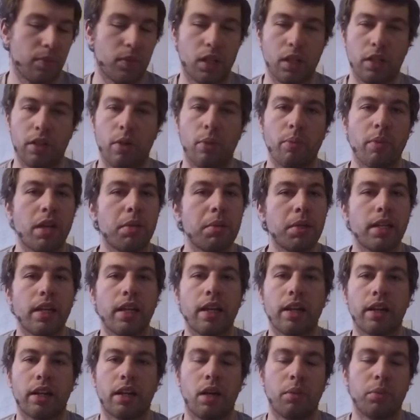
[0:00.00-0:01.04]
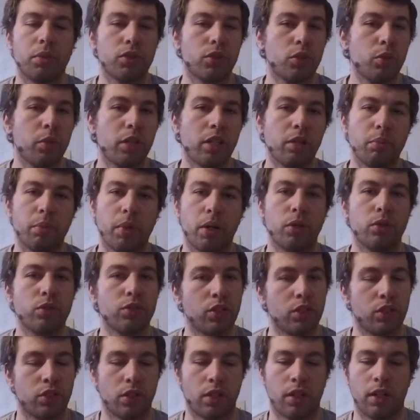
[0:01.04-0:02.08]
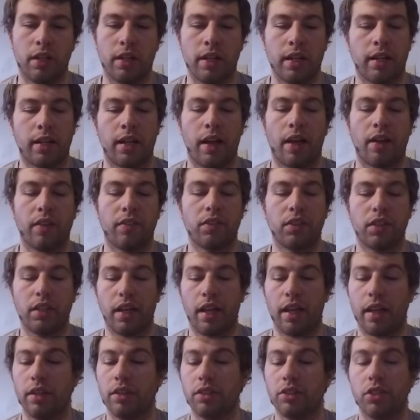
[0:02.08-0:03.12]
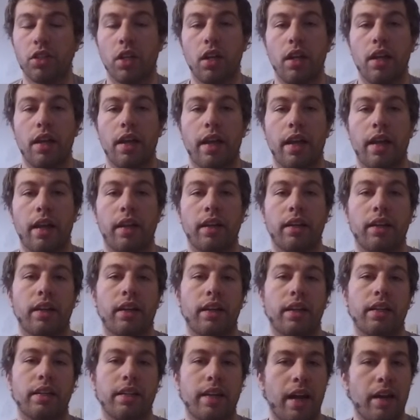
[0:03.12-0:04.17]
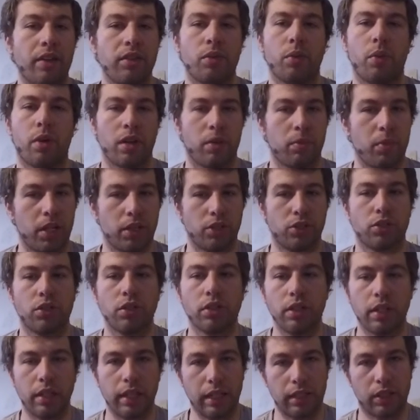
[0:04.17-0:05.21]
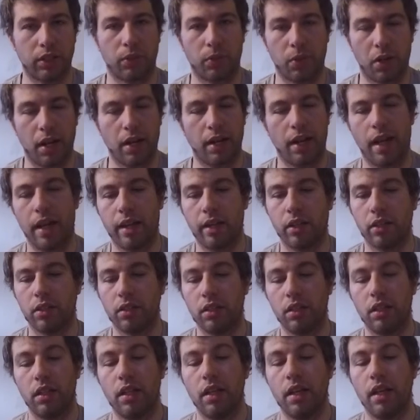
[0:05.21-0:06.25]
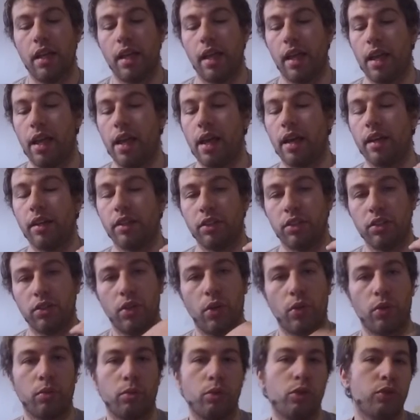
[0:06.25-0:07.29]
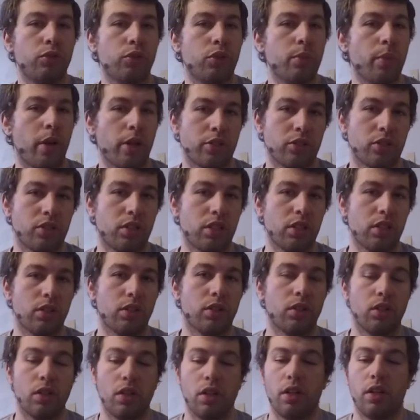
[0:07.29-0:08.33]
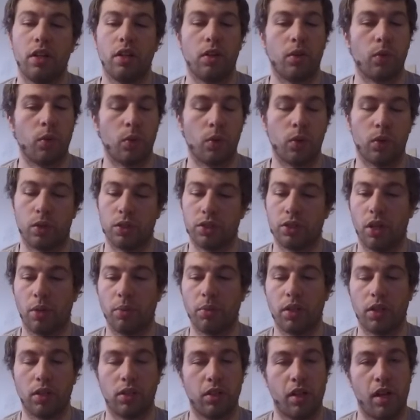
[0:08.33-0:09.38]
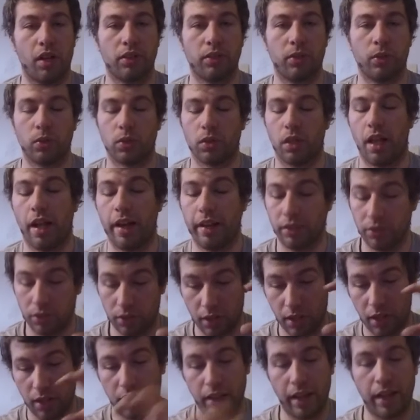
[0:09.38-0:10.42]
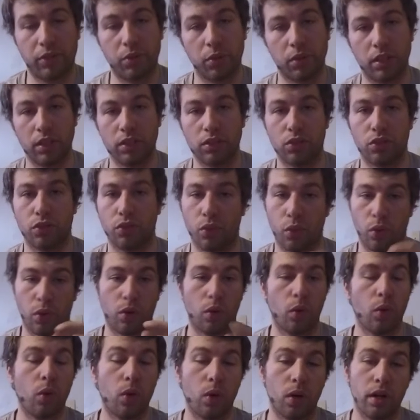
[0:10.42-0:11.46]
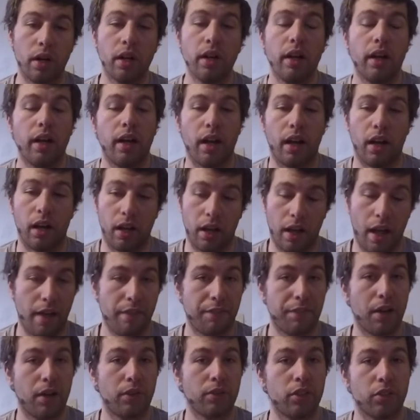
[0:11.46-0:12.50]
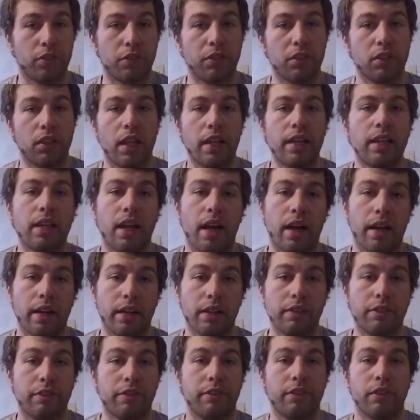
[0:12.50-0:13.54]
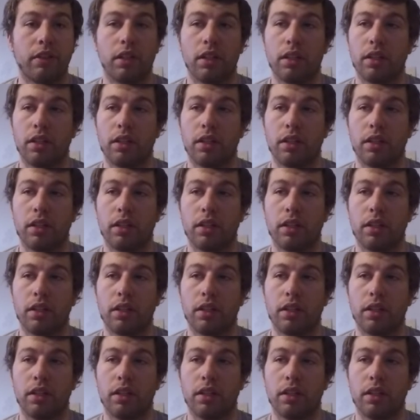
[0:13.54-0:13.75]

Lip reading: maybe you hit a couple too many bones, you took a nick out of the edge, and now you want to make sure you get the right angle and you don't remove too much steel or something along those lines. That's what this is for. Or I found a fillet knife